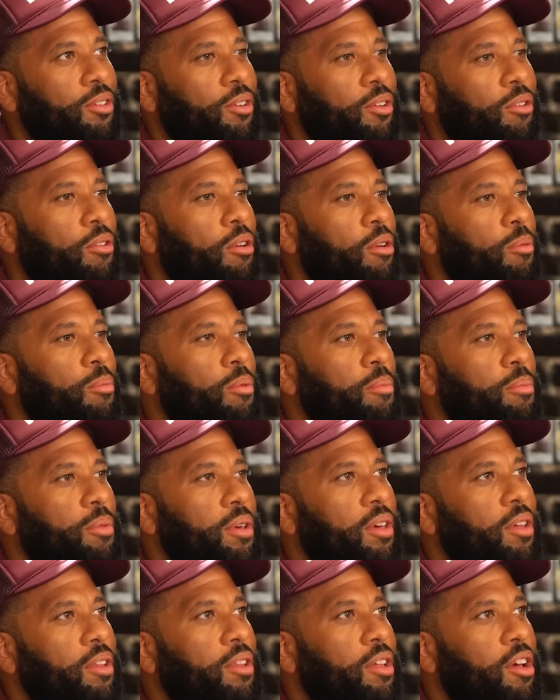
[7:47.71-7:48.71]
an incredible
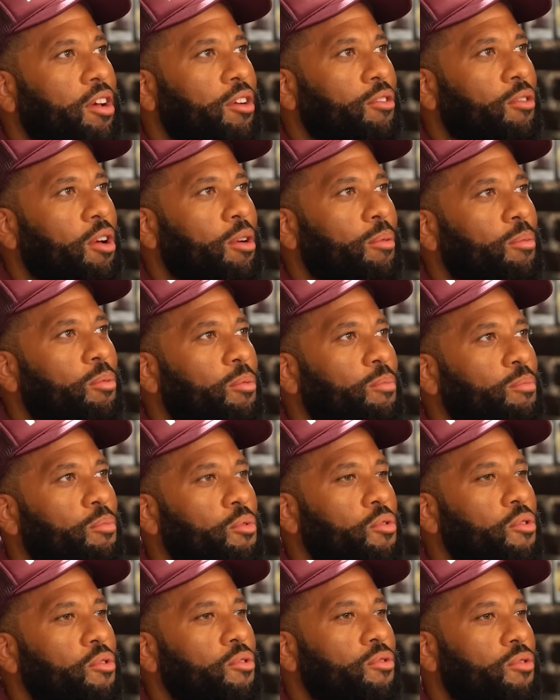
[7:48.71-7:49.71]
beat. Incredible
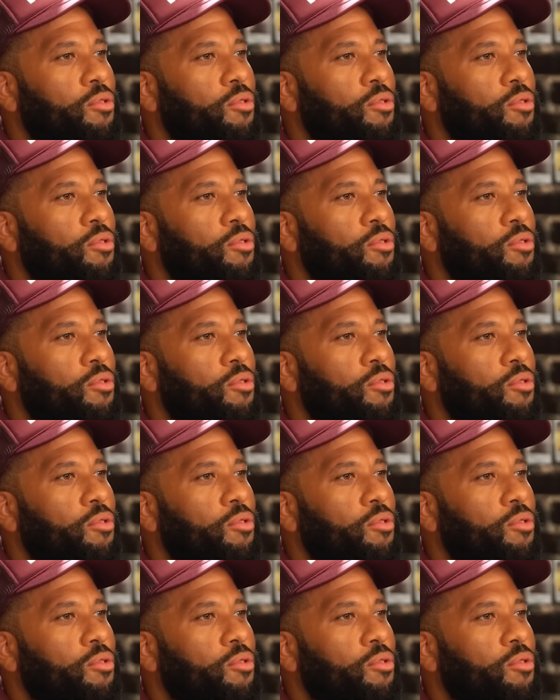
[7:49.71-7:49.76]
beat.